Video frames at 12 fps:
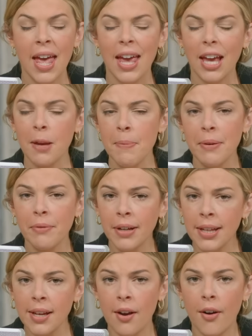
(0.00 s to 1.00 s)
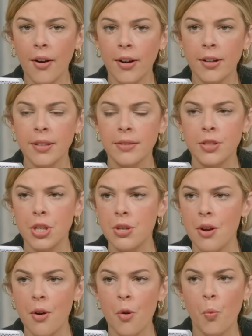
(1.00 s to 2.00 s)
It can be really hard to
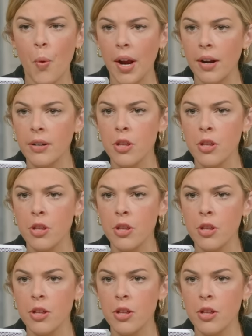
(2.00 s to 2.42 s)
know where